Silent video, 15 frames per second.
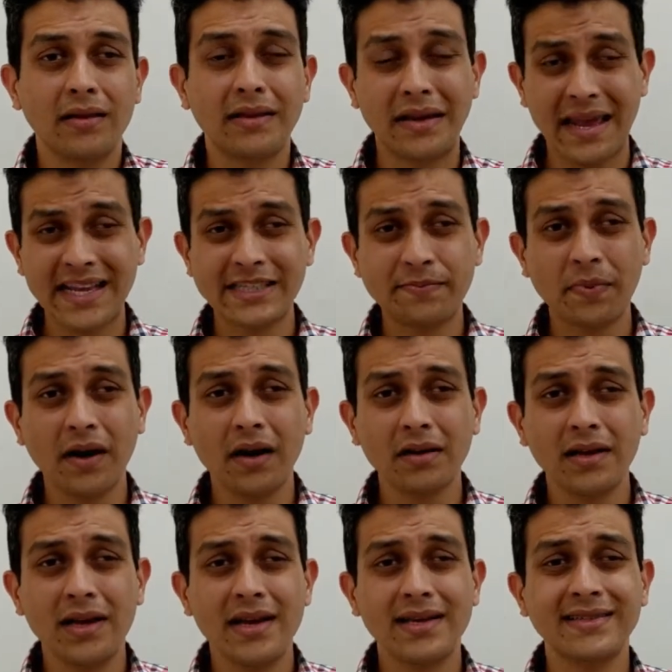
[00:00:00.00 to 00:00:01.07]
The next
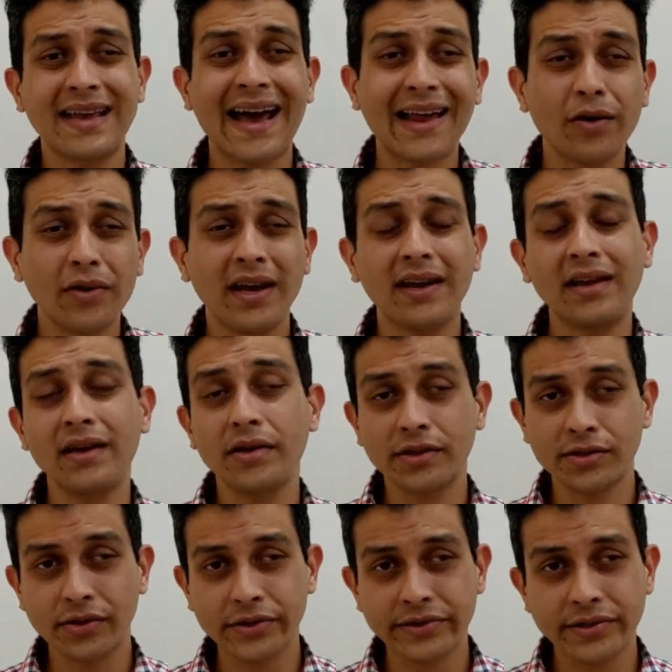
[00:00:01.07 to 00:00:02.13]
part is allocating
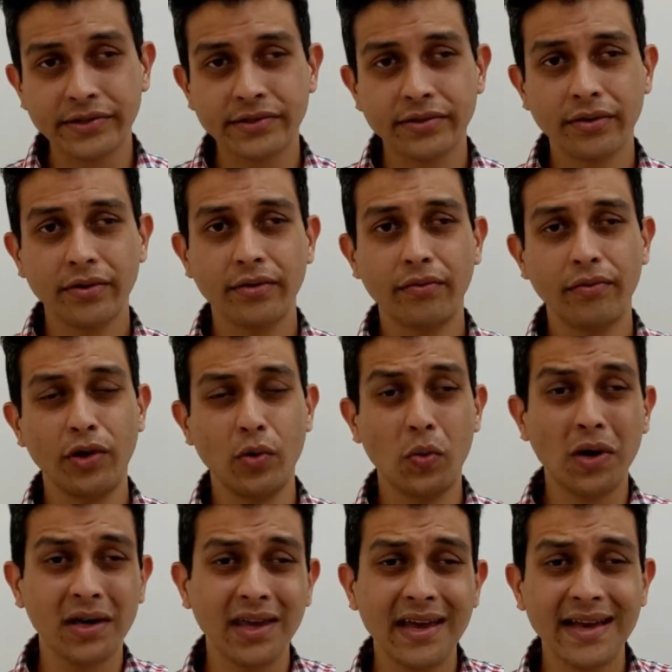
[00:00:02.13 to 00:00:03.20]
resources. You're
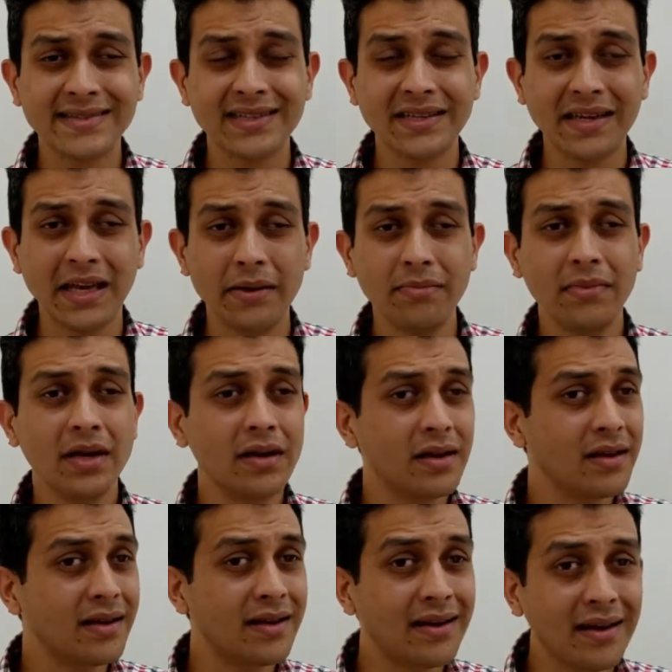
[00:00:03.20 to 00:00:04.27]
working as a team,
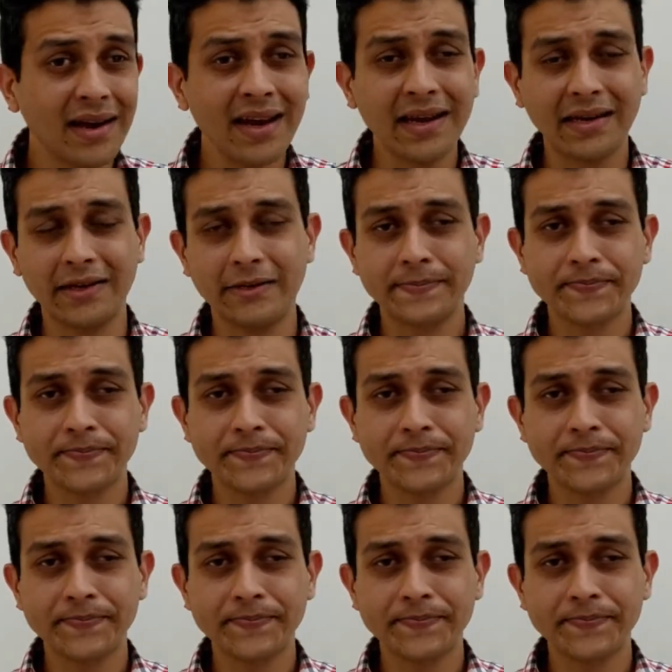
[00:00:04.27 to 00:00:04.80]
great.